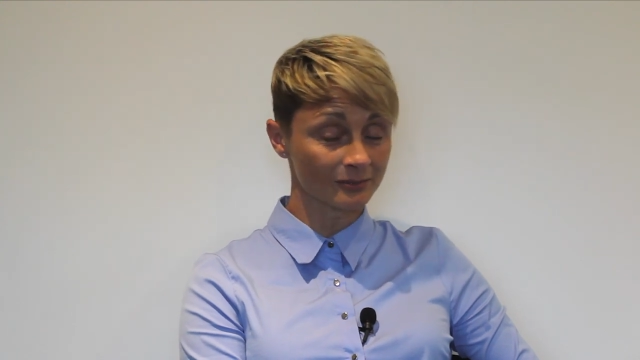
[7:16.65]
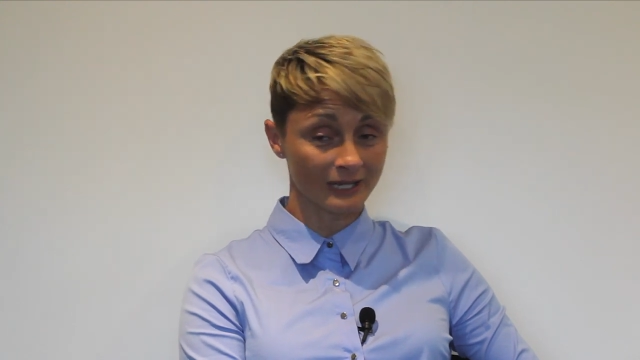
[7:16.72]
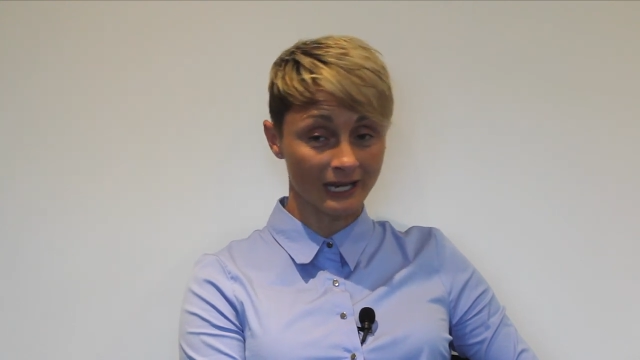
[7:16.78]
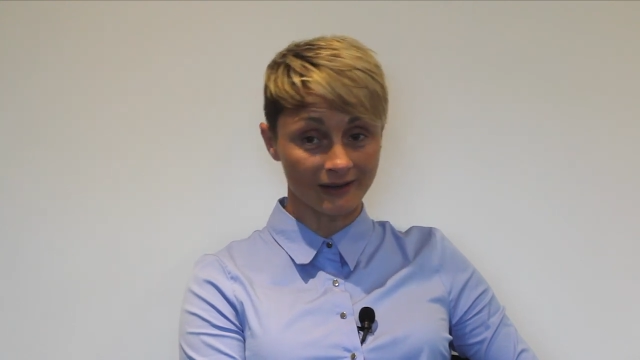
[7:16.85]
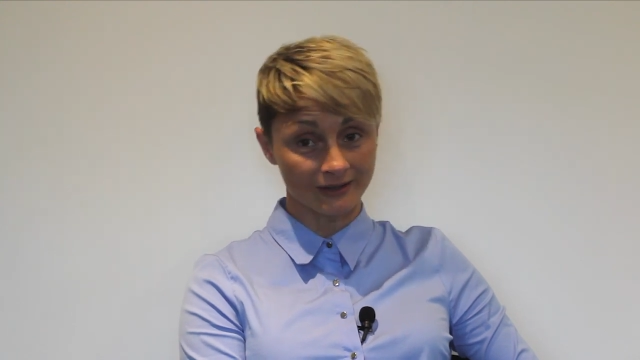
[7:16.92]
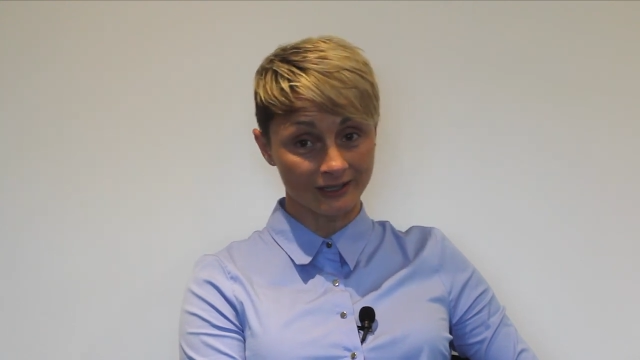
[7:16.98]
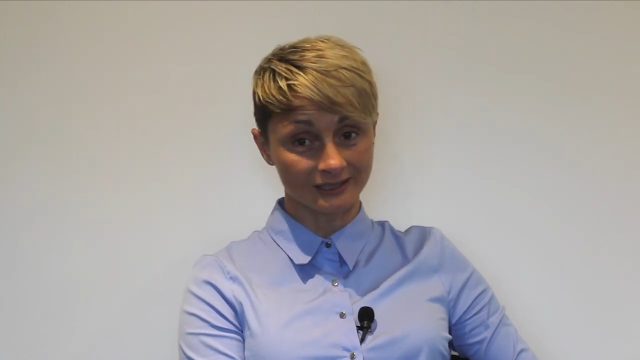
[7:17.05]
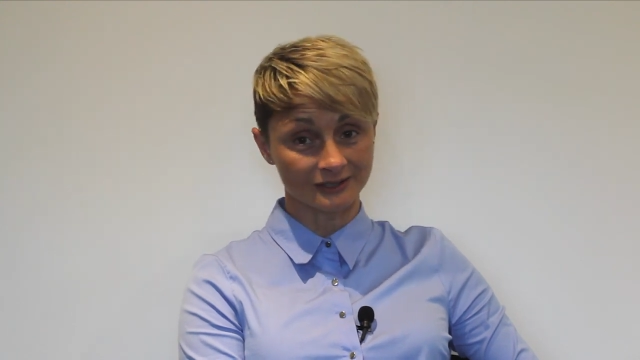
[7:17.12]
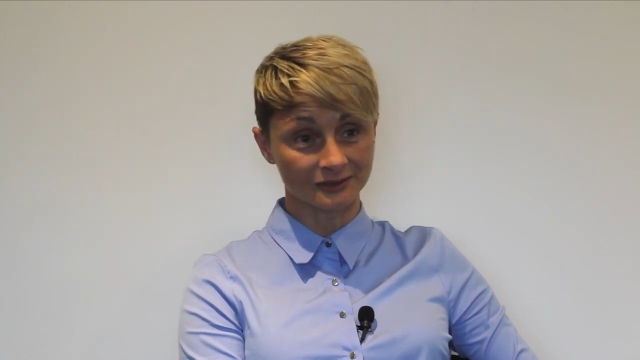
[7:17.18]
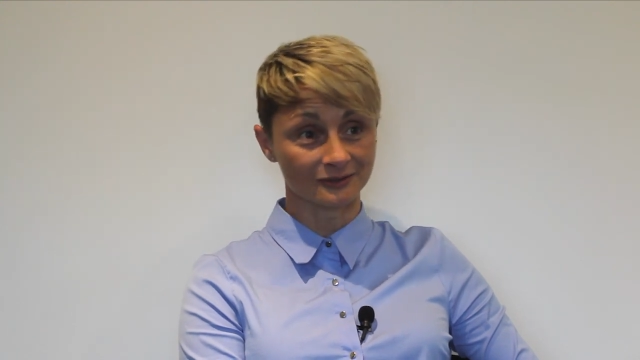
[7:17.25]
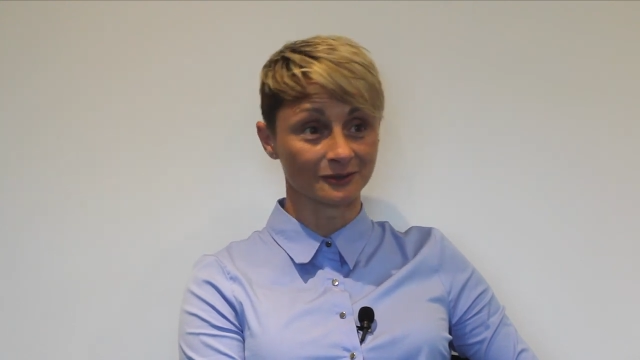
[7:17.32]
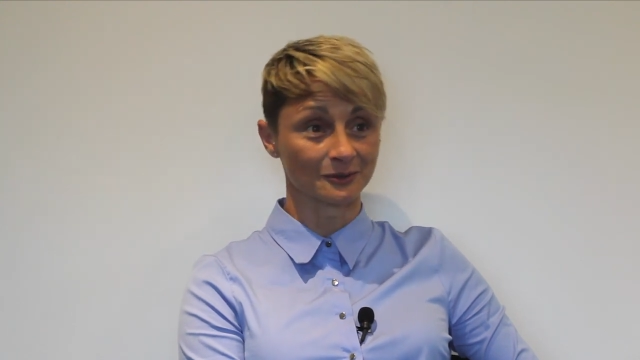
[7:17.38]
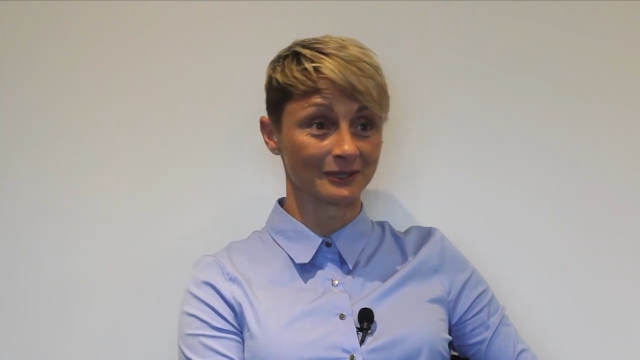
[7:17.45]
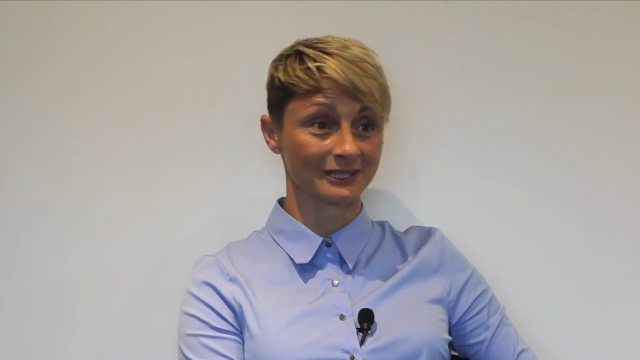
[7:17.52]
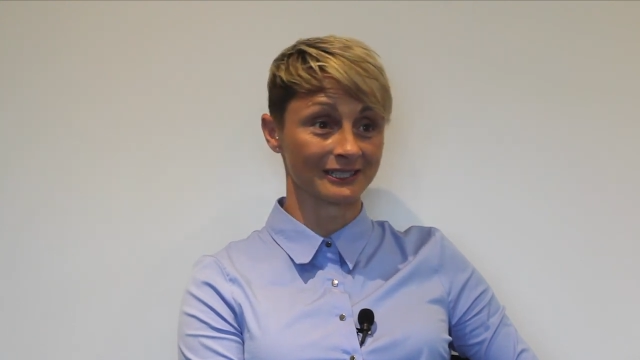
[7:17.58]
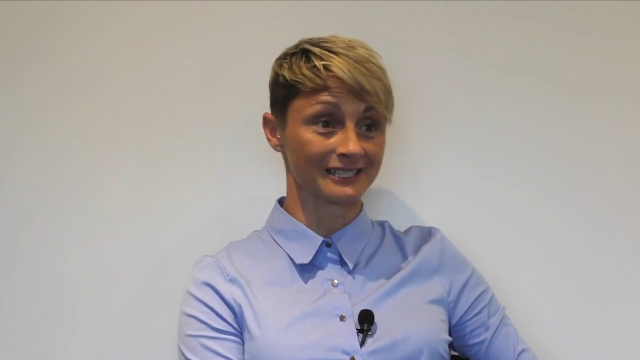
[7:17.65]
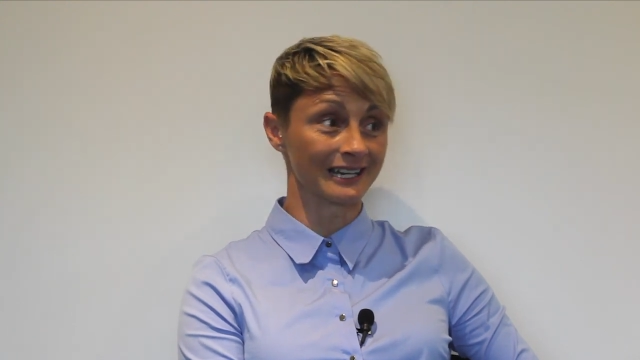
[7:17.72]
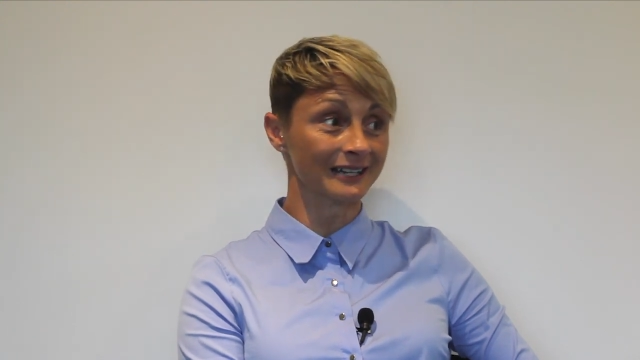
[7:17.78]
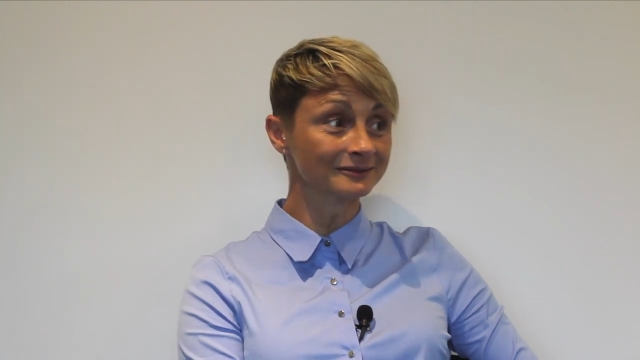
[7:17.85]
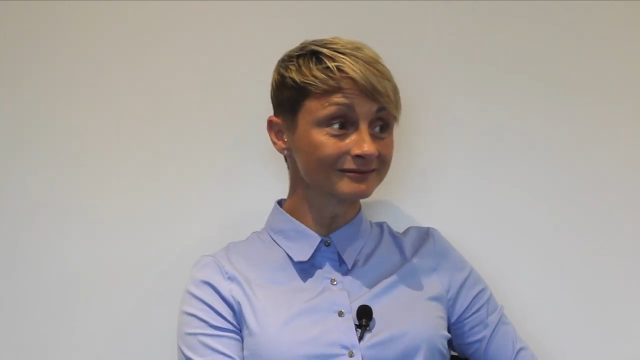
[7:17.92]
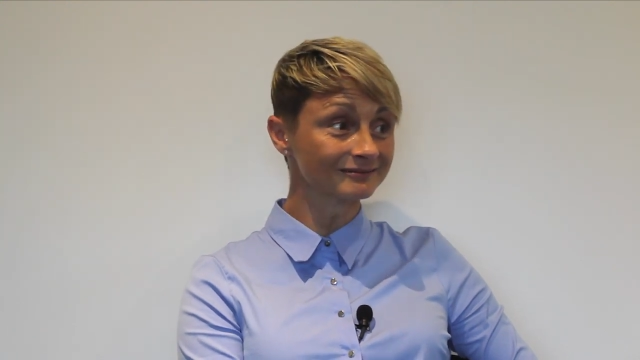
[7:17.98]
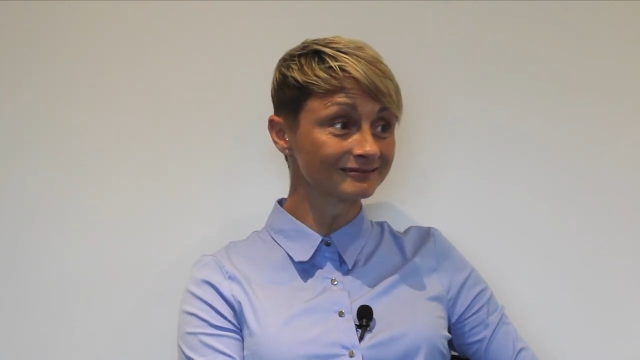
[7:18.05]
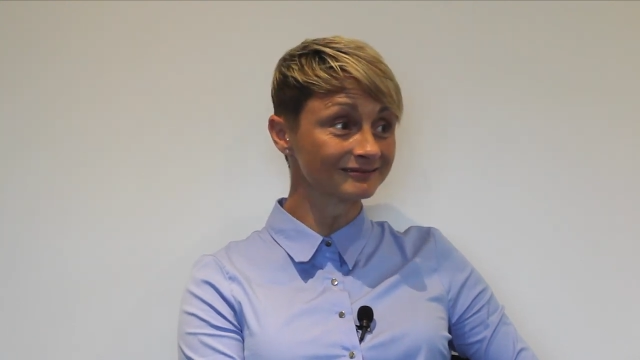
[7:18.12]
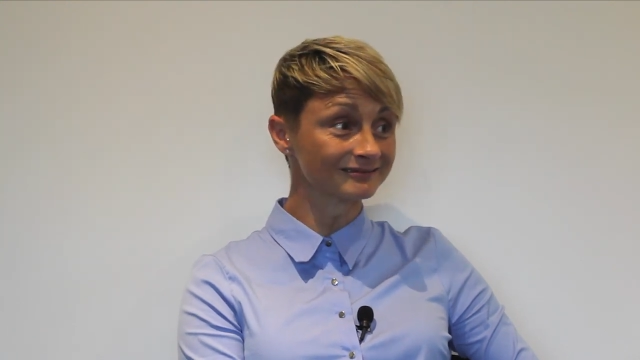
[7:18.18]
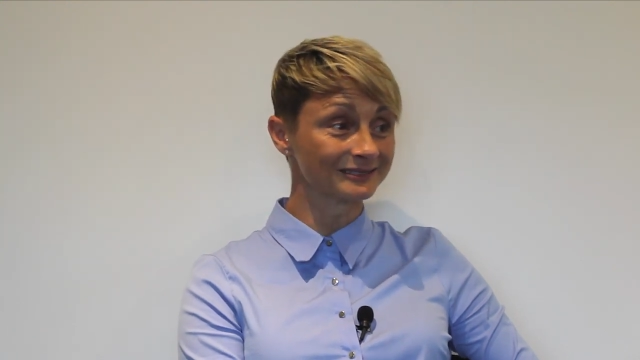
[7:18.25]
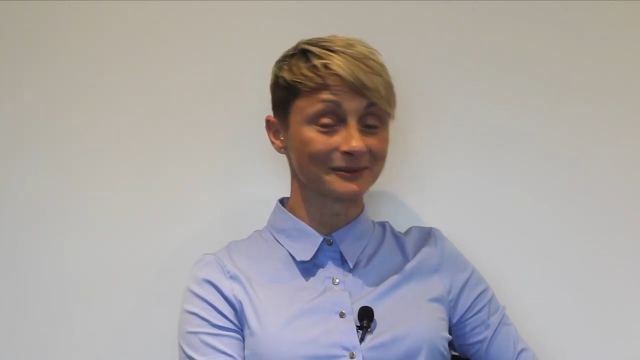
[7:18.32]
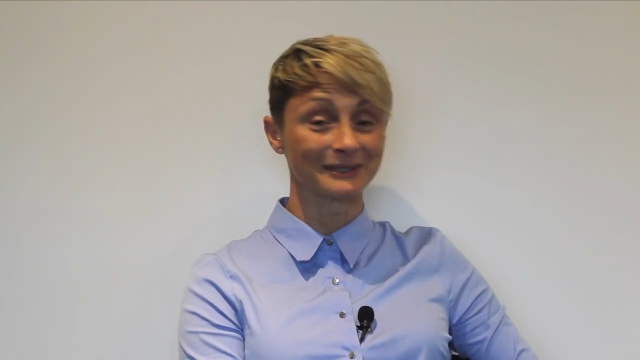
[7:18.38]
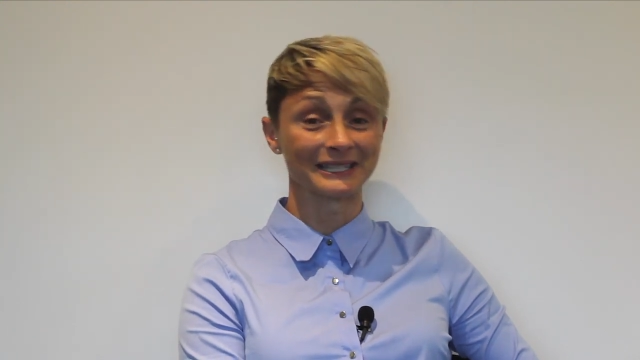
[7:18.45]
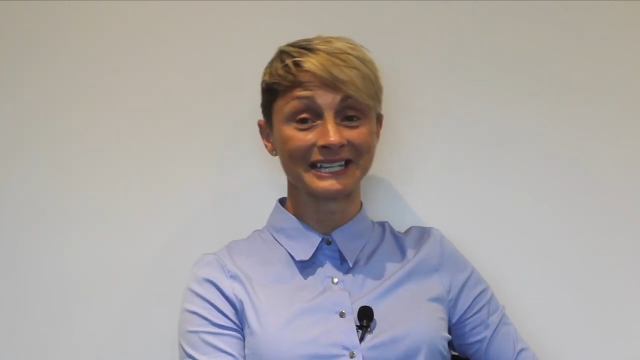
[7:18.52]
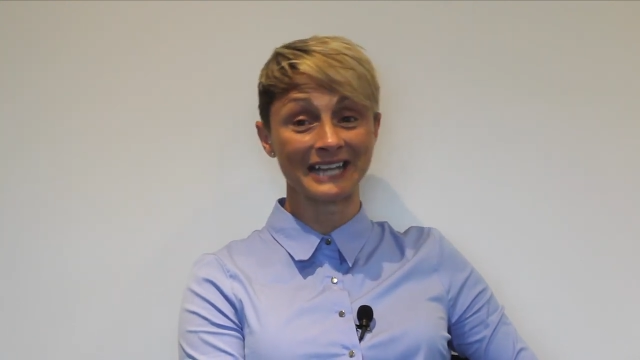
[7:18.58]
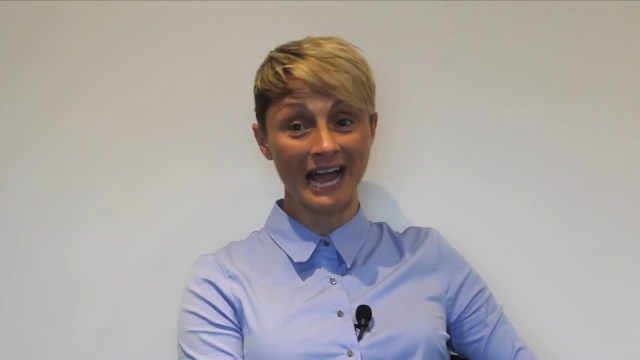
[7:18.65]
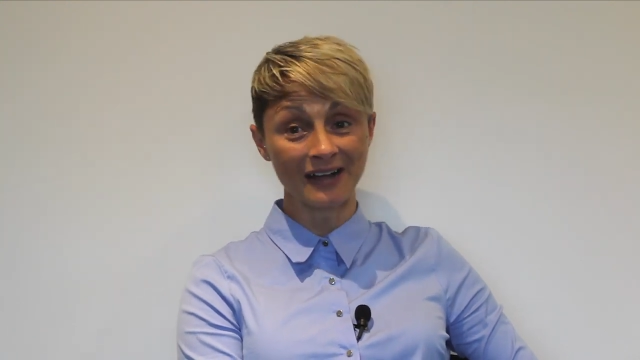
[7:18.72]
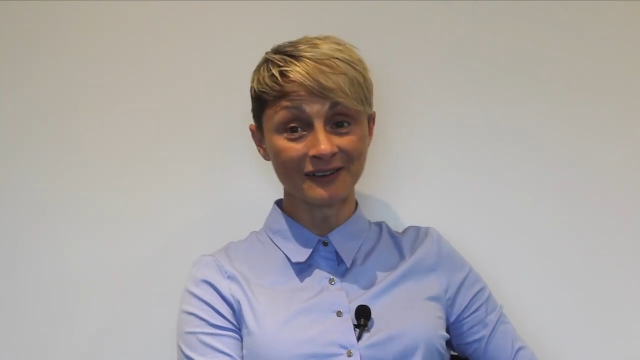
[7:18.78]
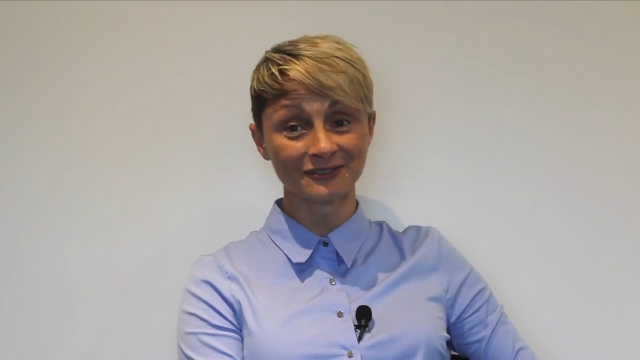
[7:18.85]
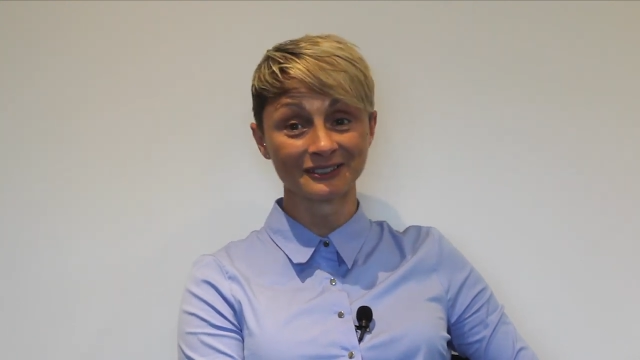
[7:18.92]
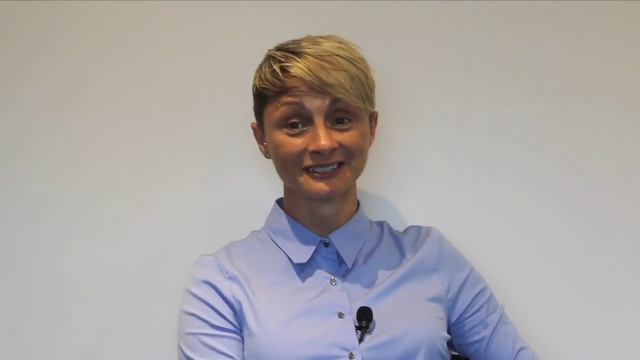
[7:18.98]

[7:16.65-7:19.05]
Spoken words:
We have our little fallings out that we can have.